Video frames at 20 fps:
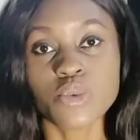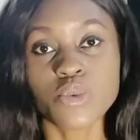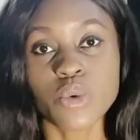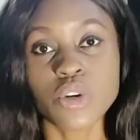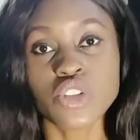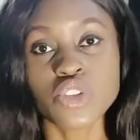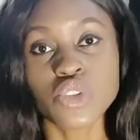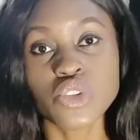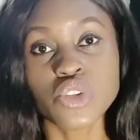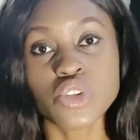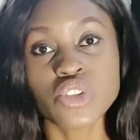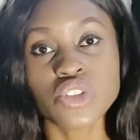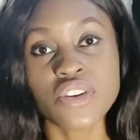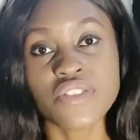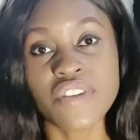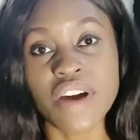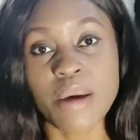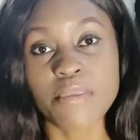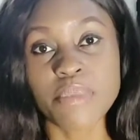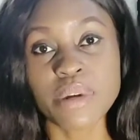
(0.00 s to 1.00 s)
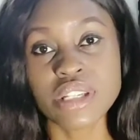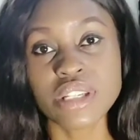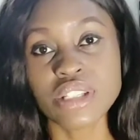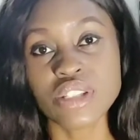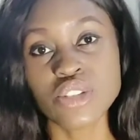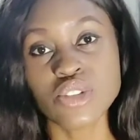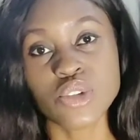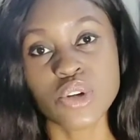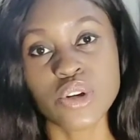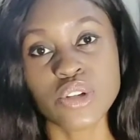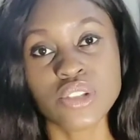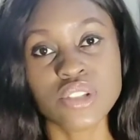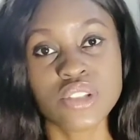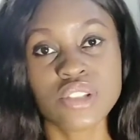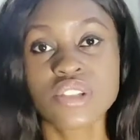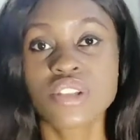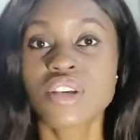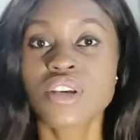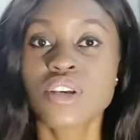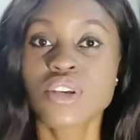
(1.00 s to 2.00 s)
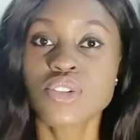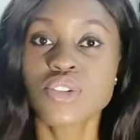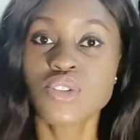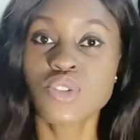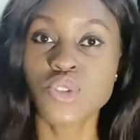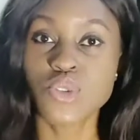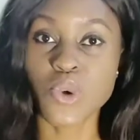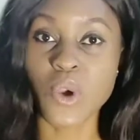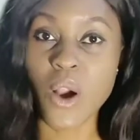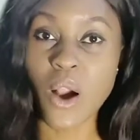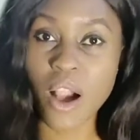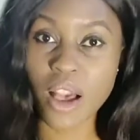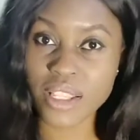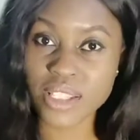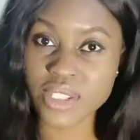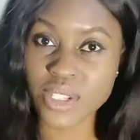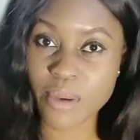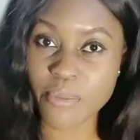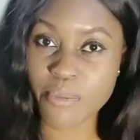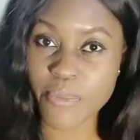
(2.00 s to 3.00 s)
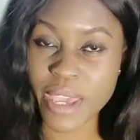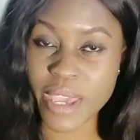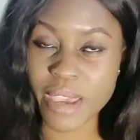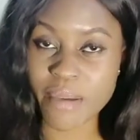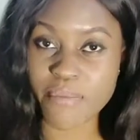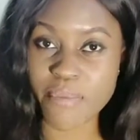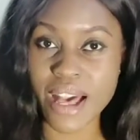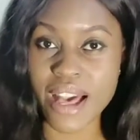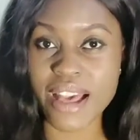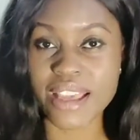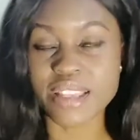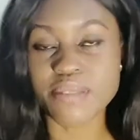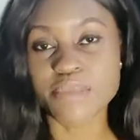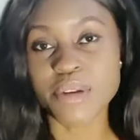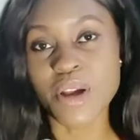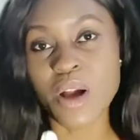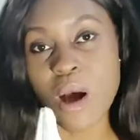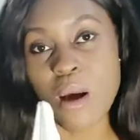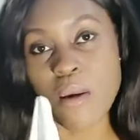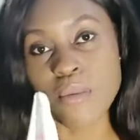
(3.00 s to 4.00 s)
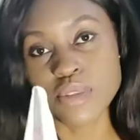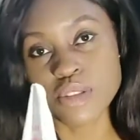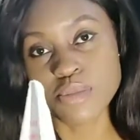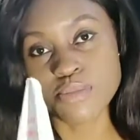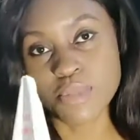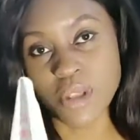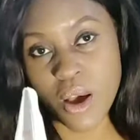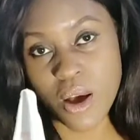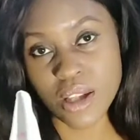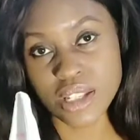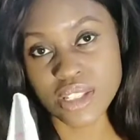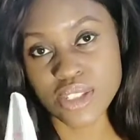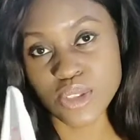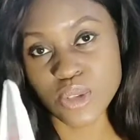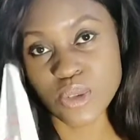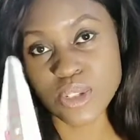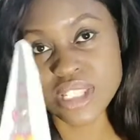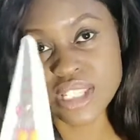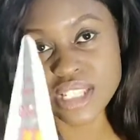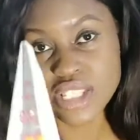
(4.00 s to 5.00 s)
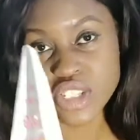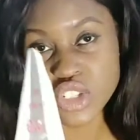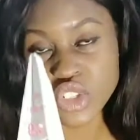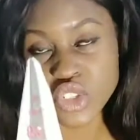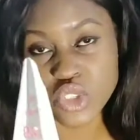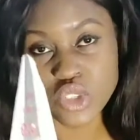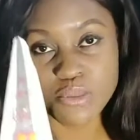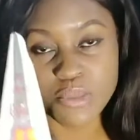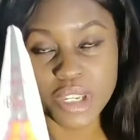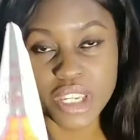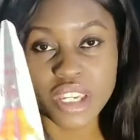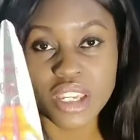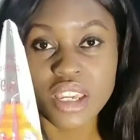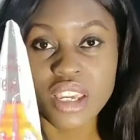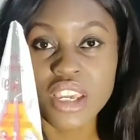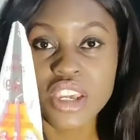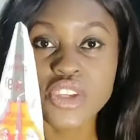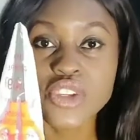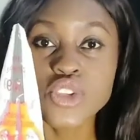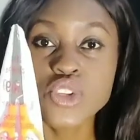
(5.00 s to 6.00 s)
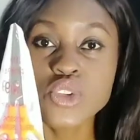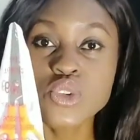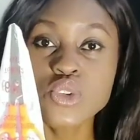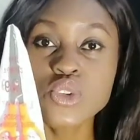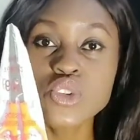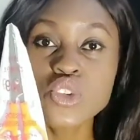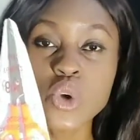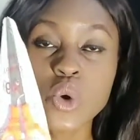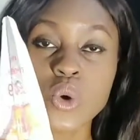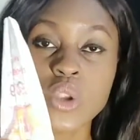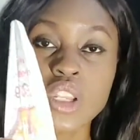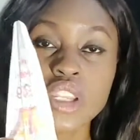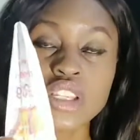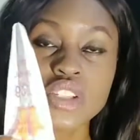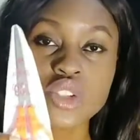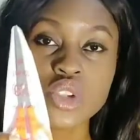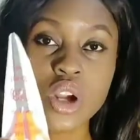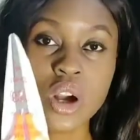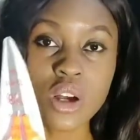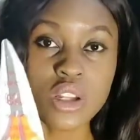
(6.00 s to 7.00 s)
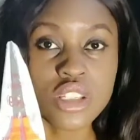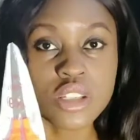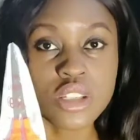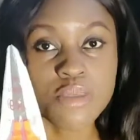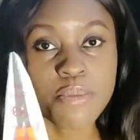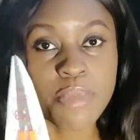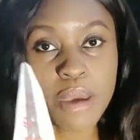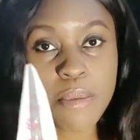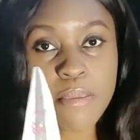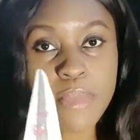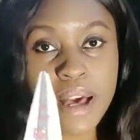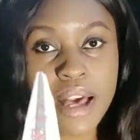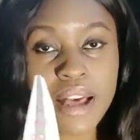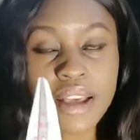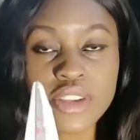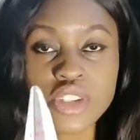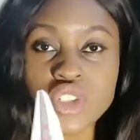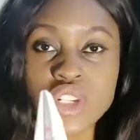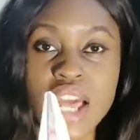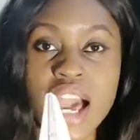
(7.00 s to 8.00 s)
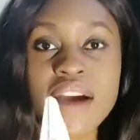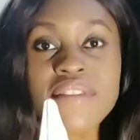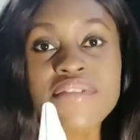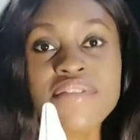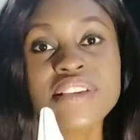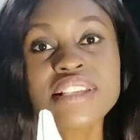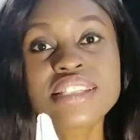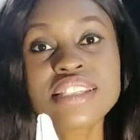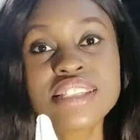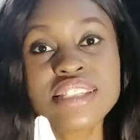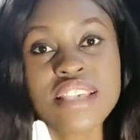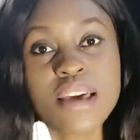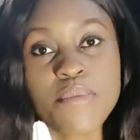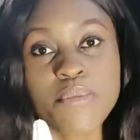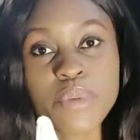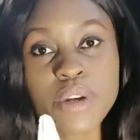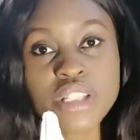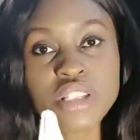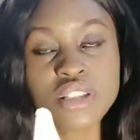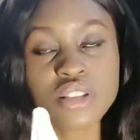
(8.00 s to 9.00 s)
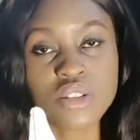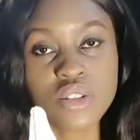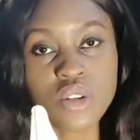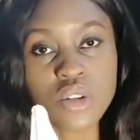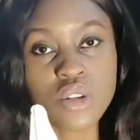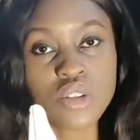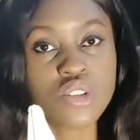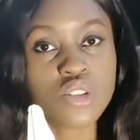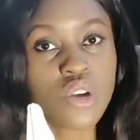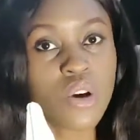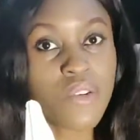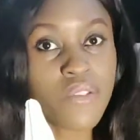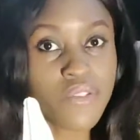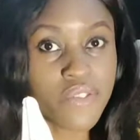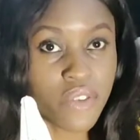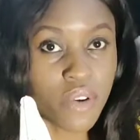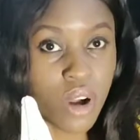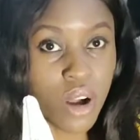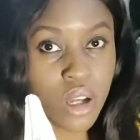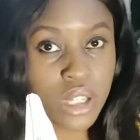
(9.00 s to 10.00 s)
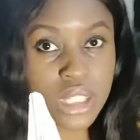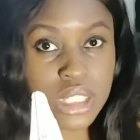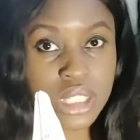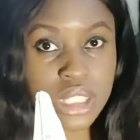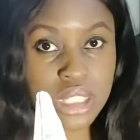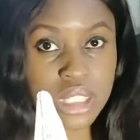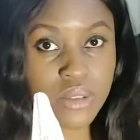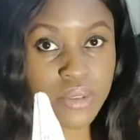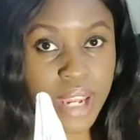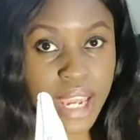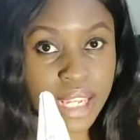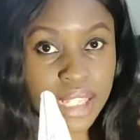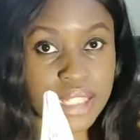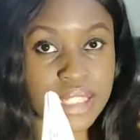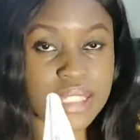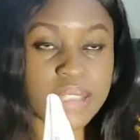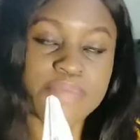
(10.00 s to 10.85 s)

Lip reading: Once you use your fabric scissors to cut your paper, it becomes blunt. So this should be used only to cut paper. You should have a separate scissors for cutting, right?